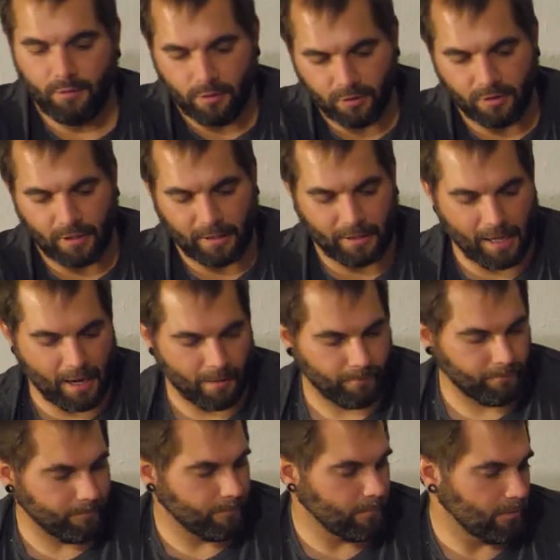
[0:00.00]
Just like that.
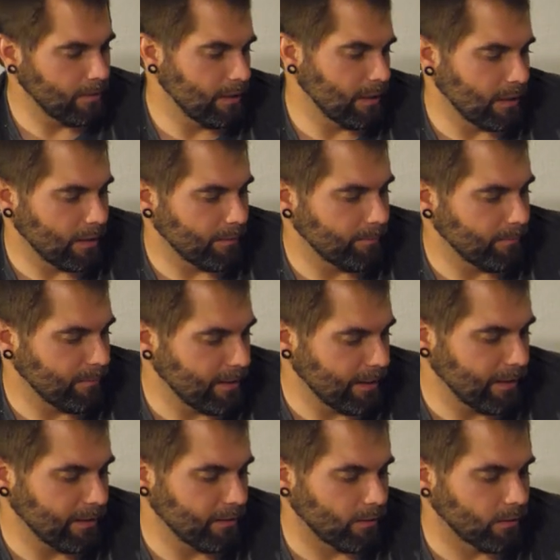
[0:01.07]
Um,
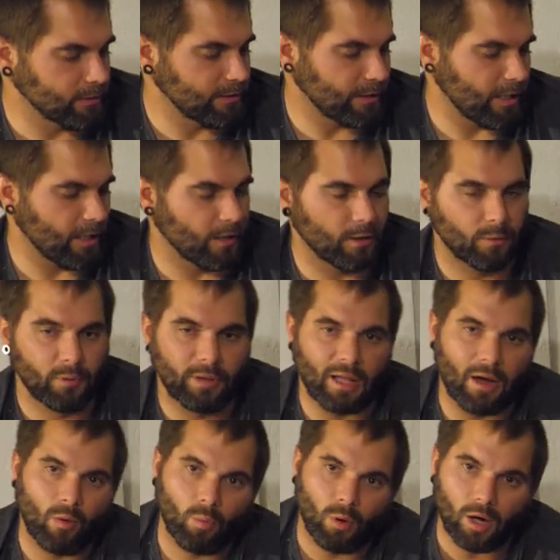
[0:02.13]
and altogether,
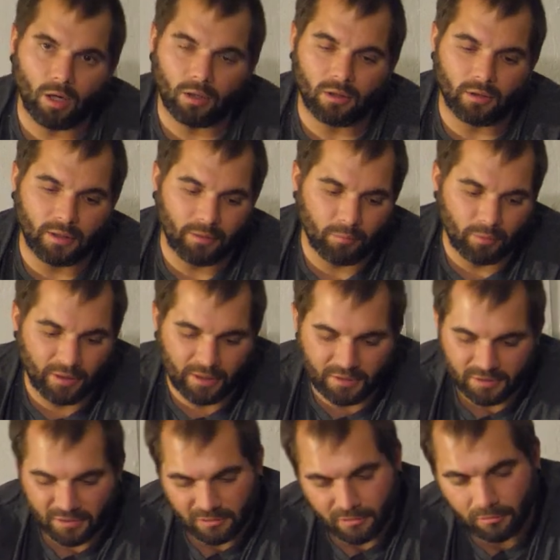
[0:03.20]
without water, it
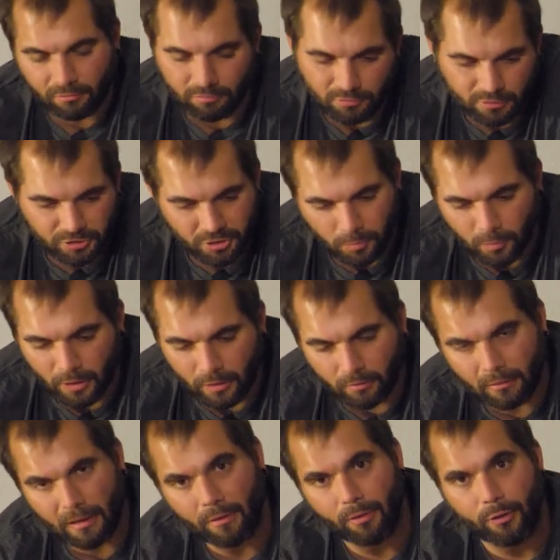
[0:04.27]
weighs somewhere
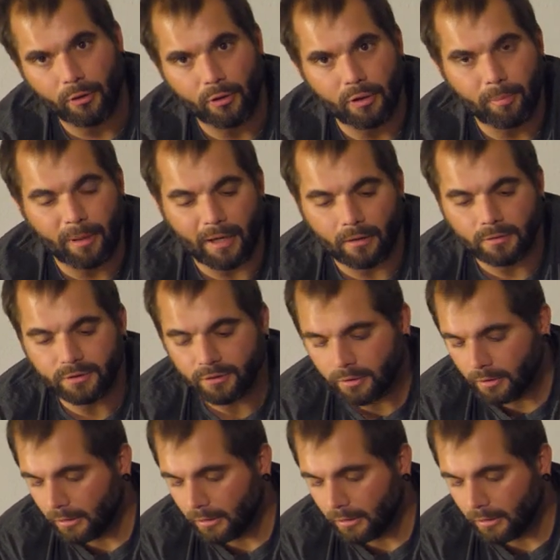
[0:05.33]
around 30 pounds.